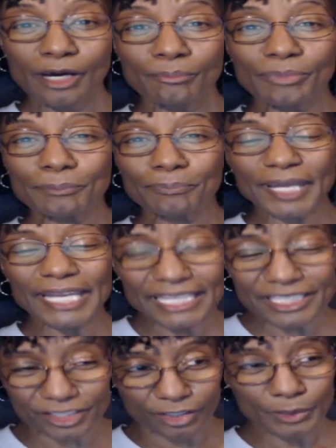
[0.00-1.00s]
But
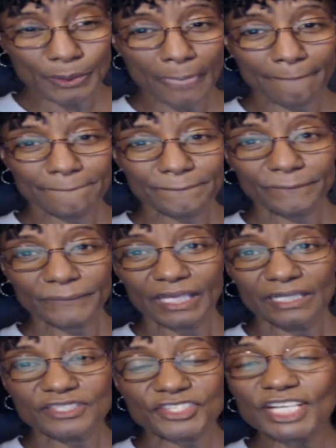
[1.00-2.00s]
Peter
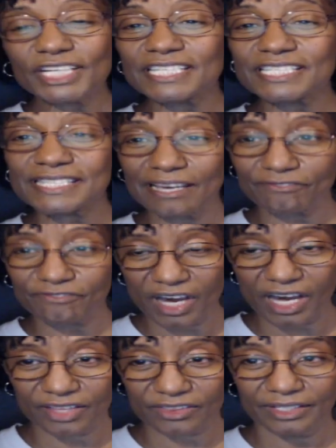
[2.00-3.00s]
took it a step
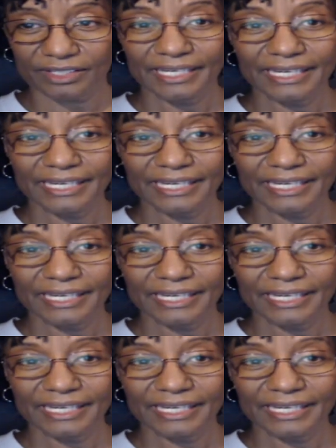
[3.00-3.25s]
farther